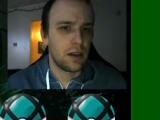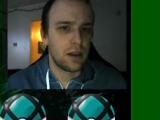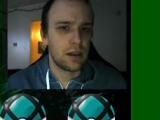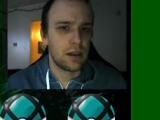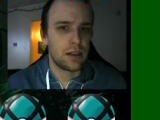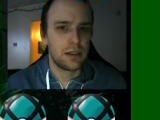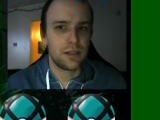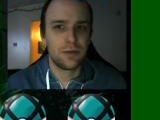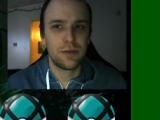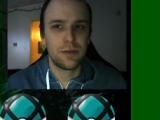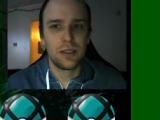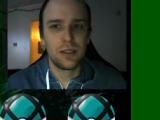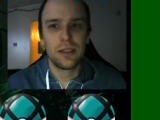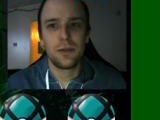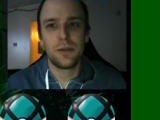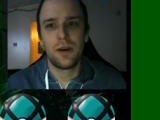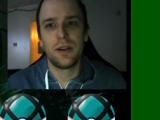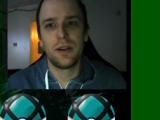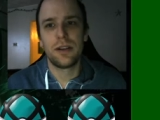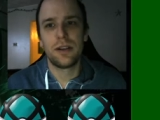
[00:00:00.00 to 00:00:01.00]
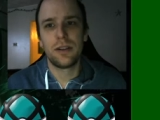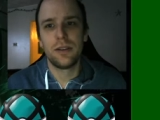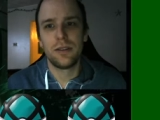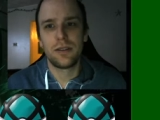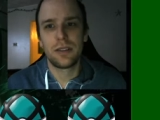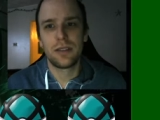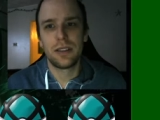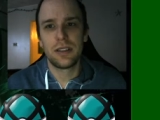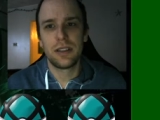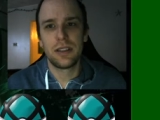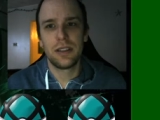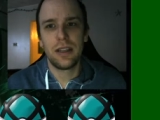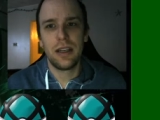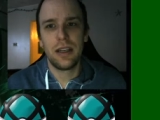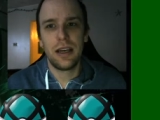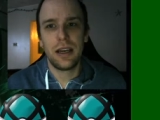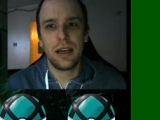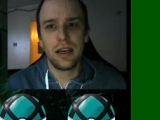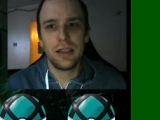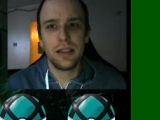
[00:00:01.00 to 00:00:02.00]
I really wanted to use it,
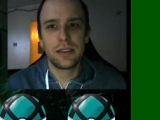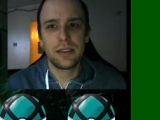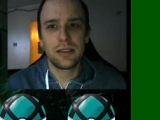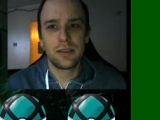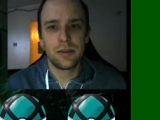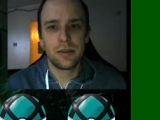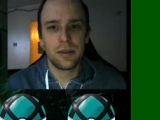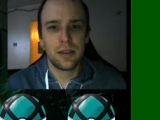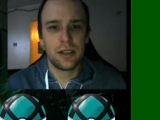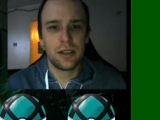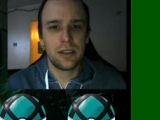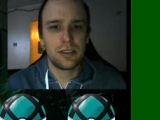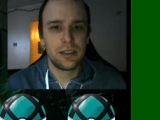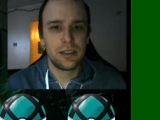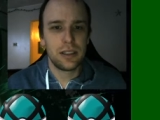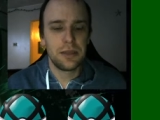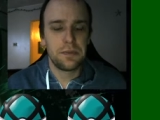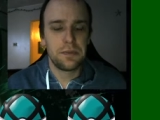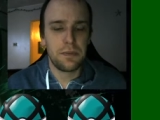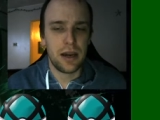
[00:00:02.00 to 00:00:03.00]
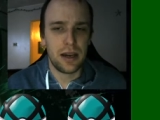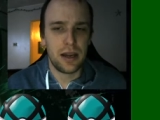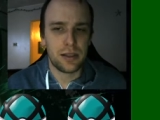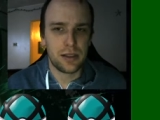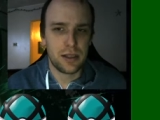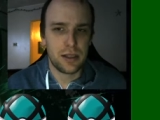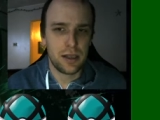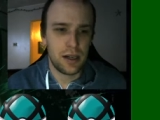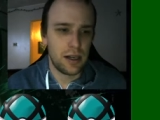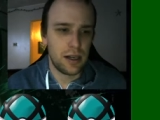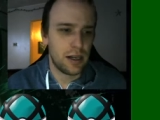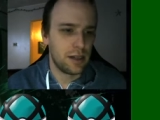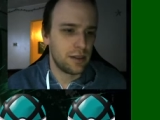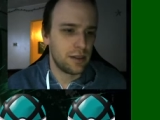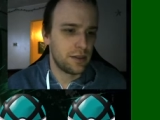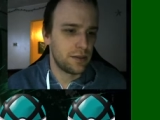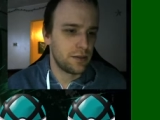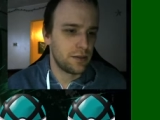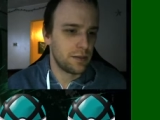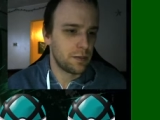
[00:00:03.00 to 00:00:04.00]
and it's a team mascot,
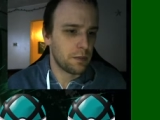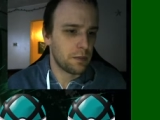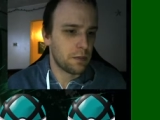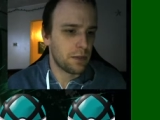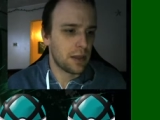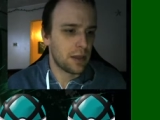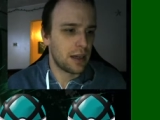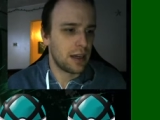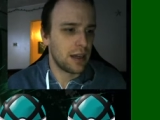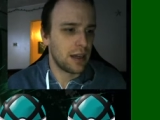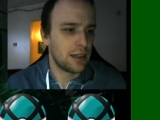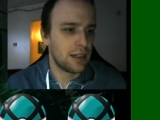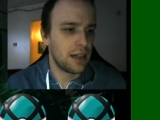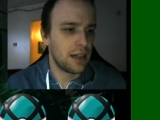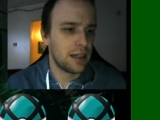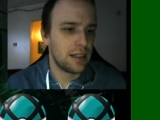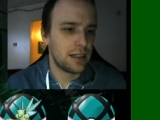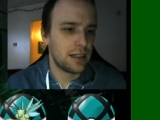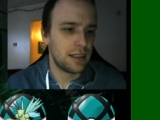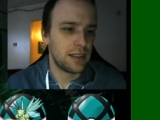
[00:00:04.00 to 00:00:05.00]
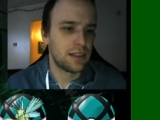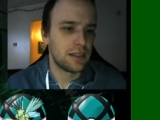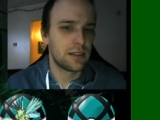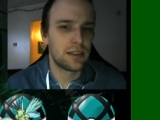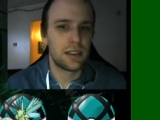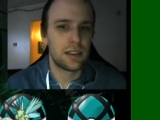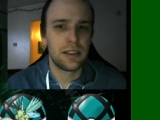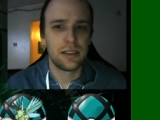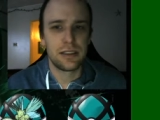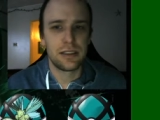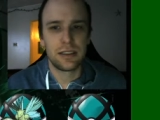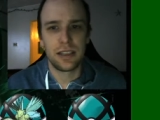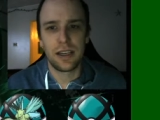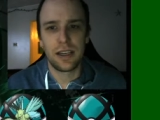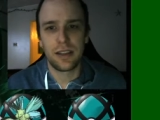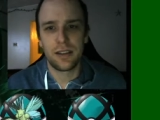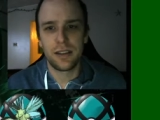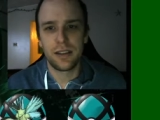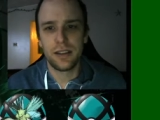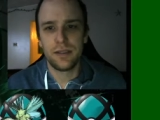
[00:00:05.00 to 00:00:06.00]
and that is
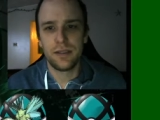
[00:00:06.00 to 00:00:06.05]
Scyther.